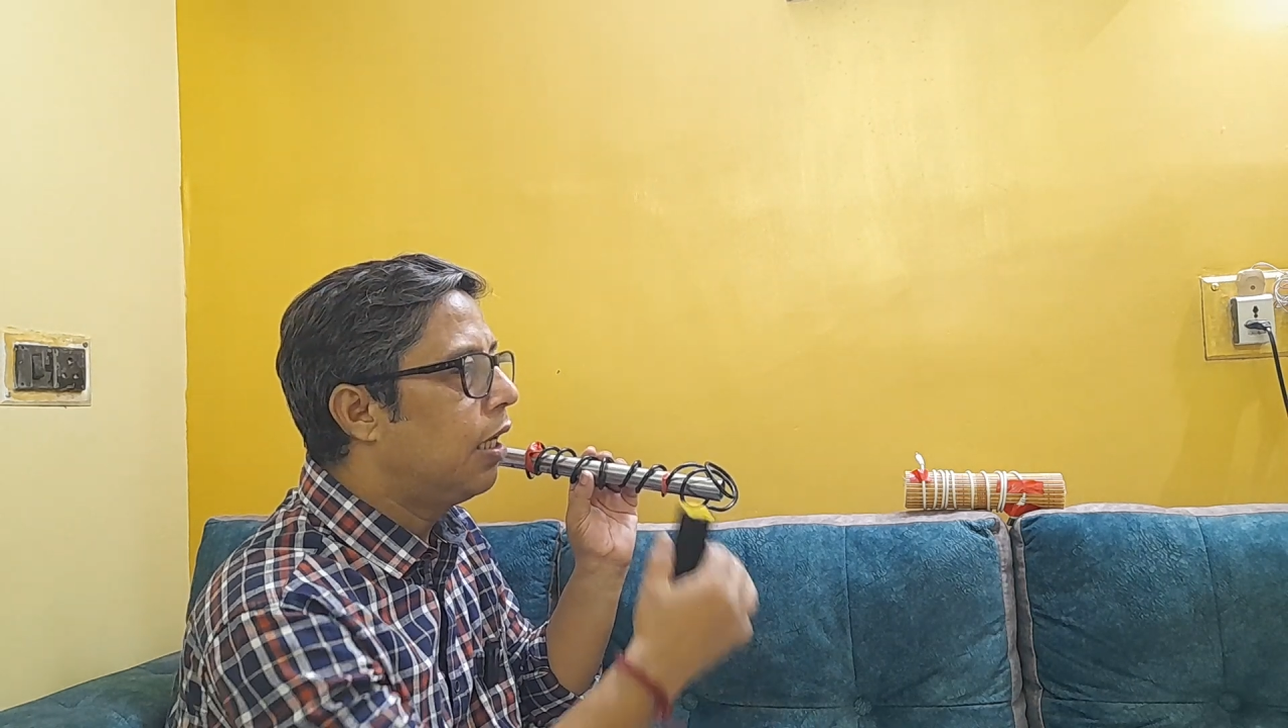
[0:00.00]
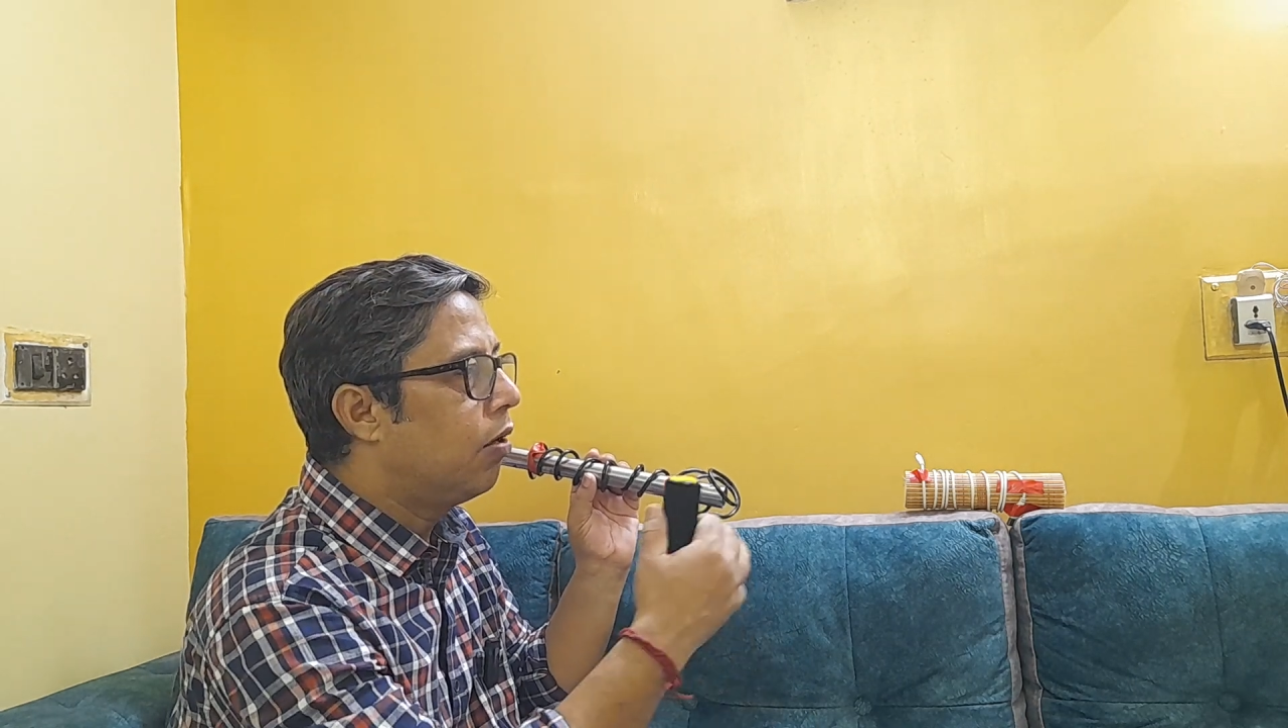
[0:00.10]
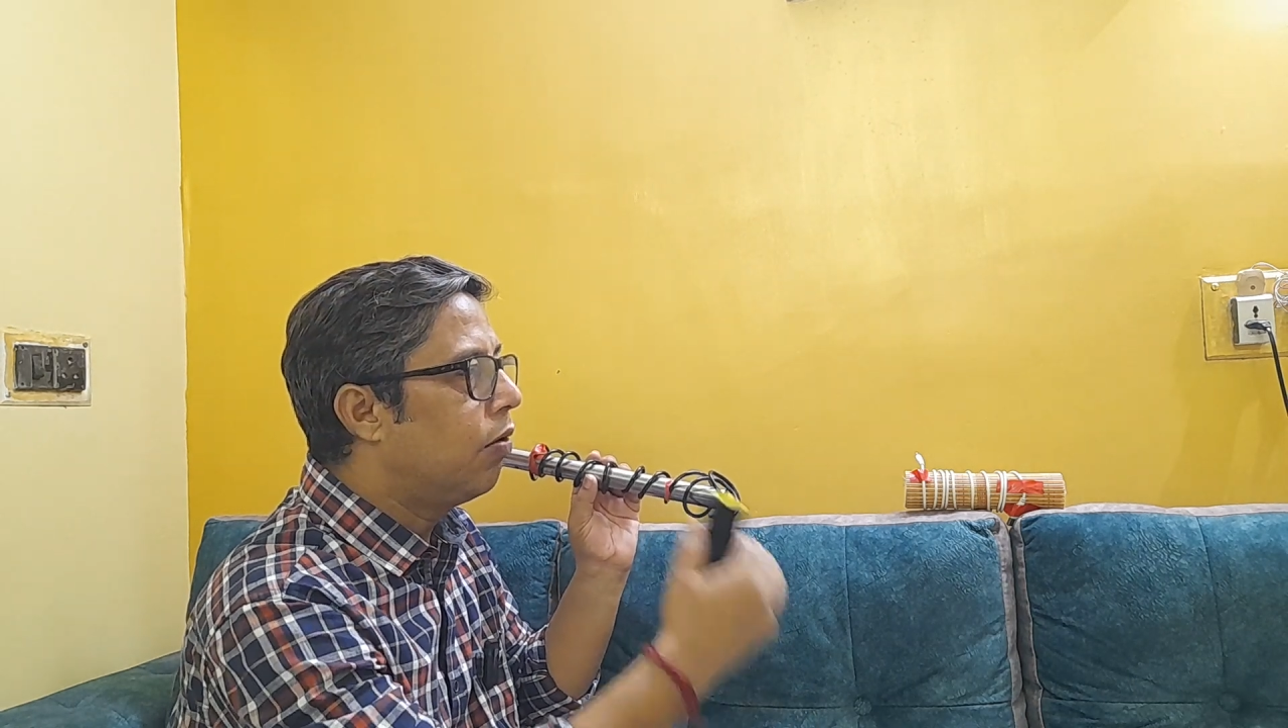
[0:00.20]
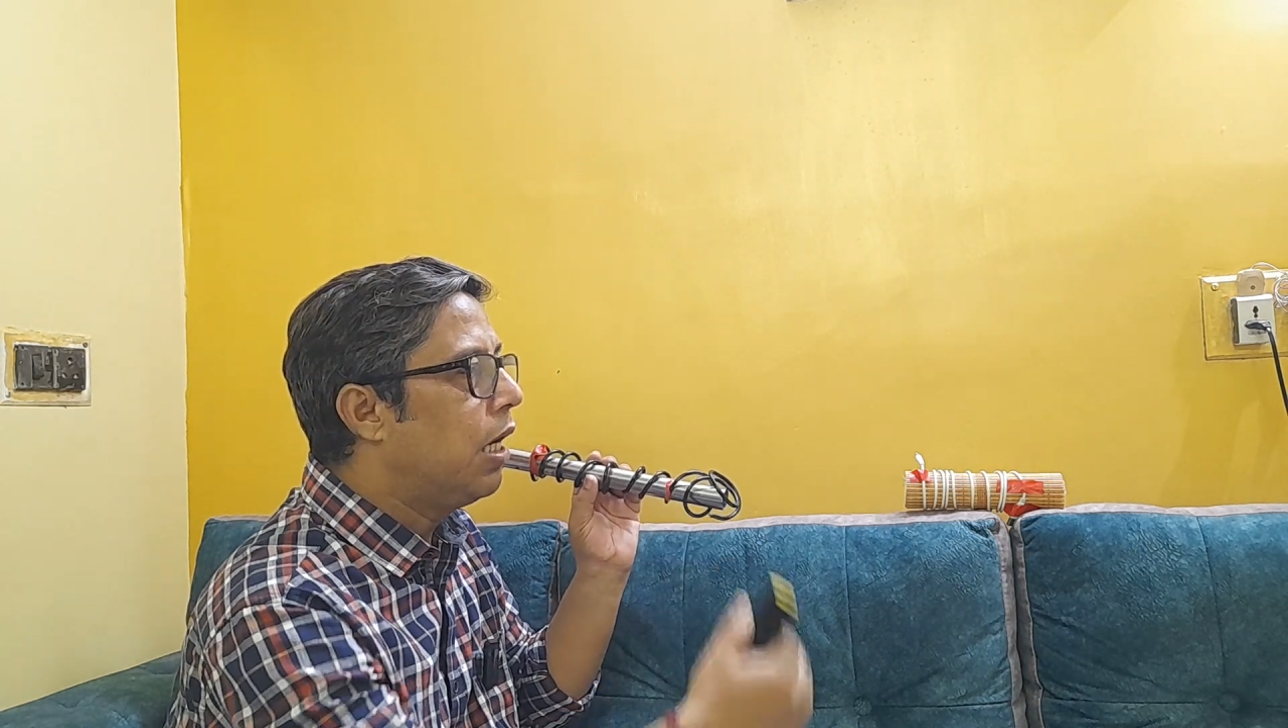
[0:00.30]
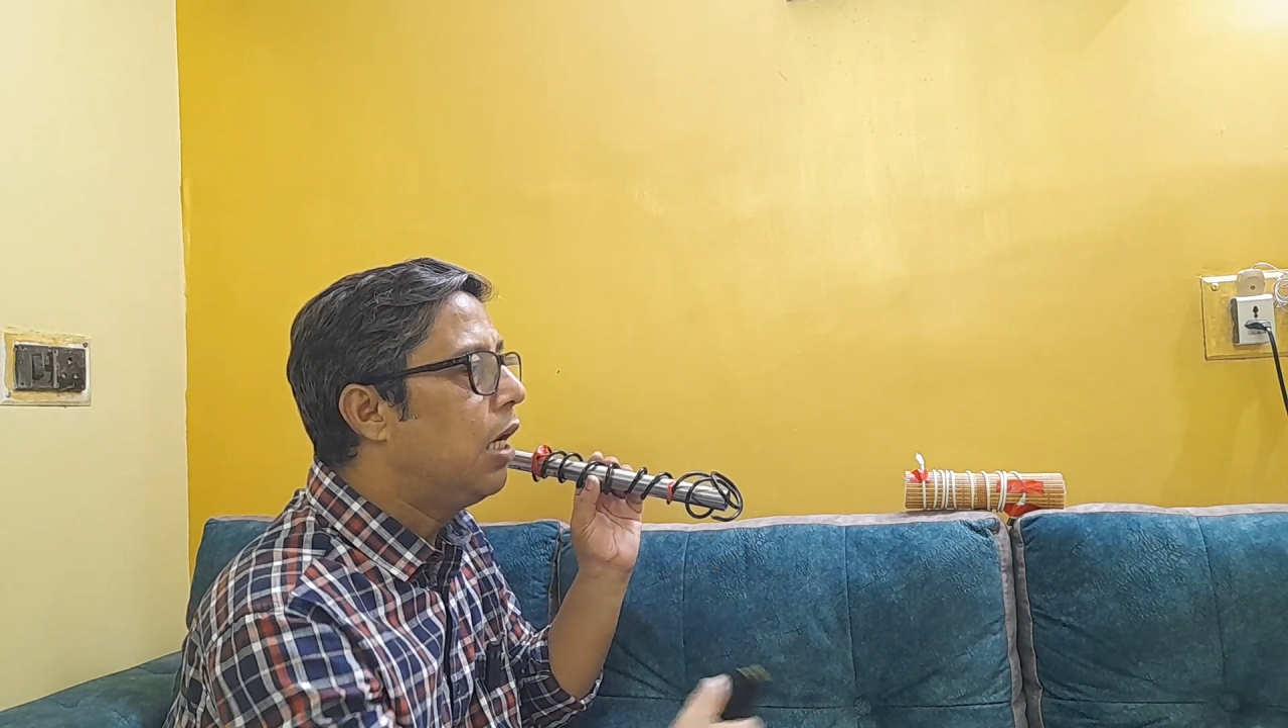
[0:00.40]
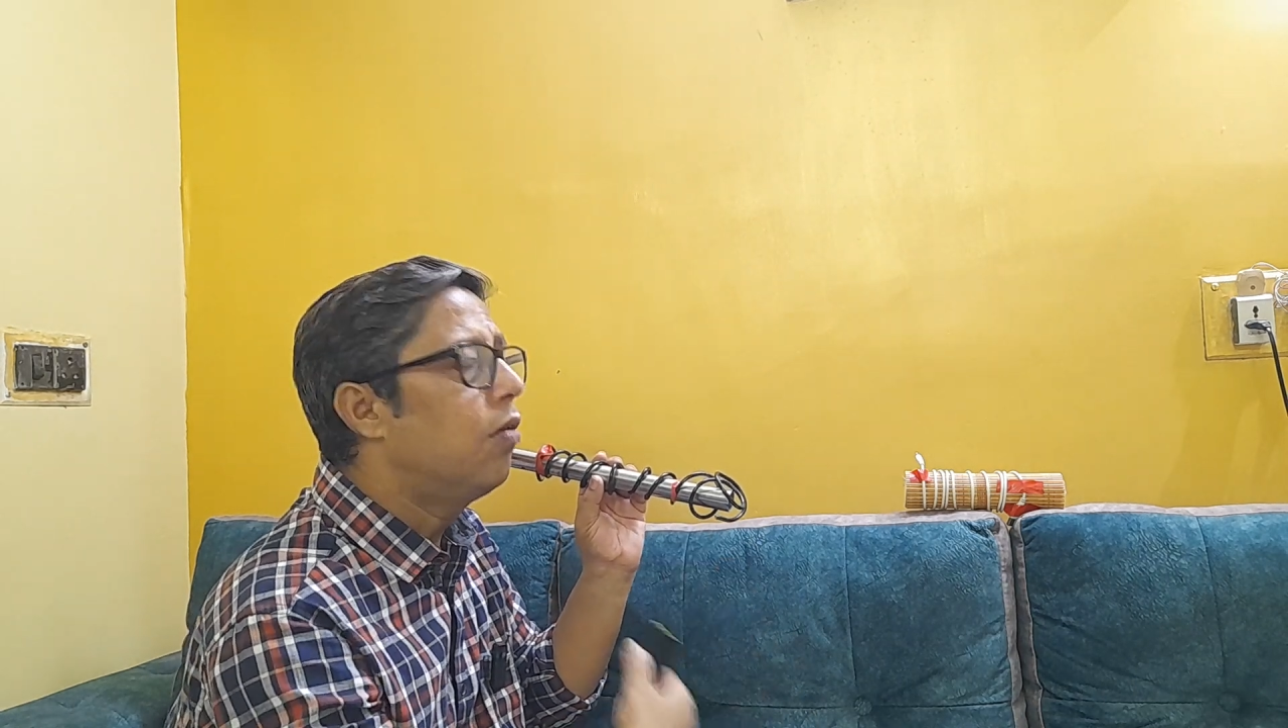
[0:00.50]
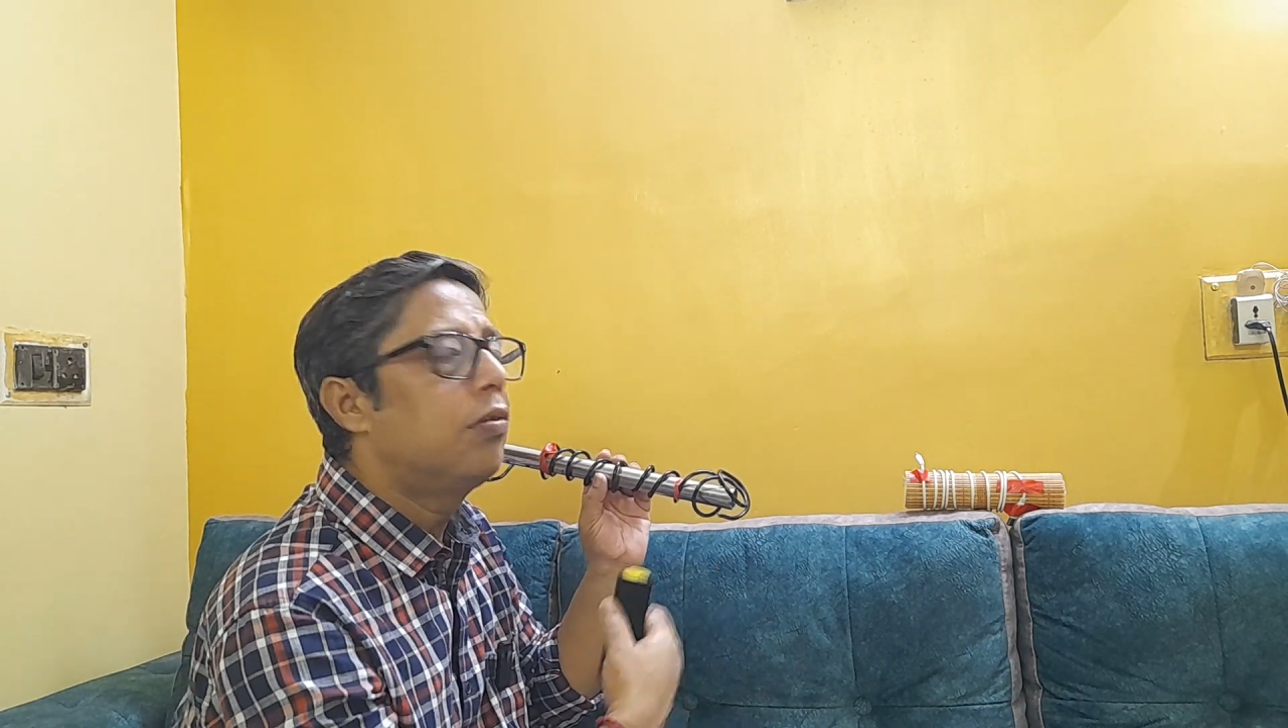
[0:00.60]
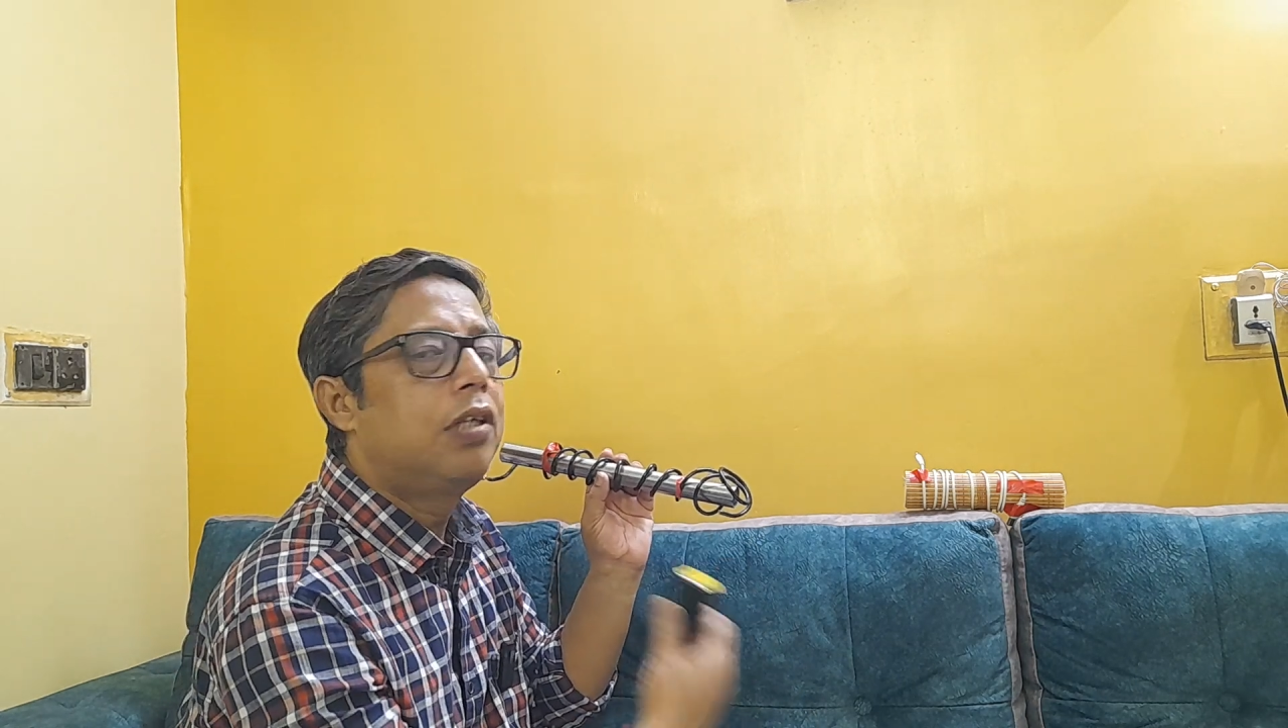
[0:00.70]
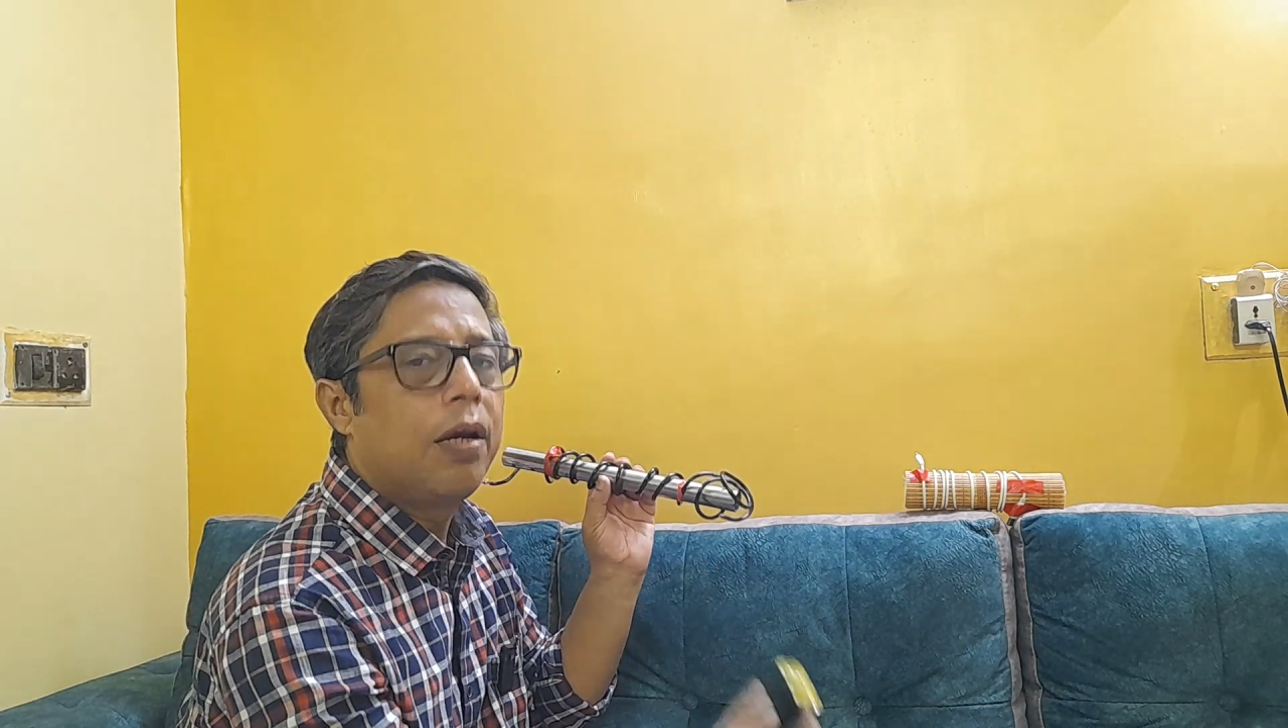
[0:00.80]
induced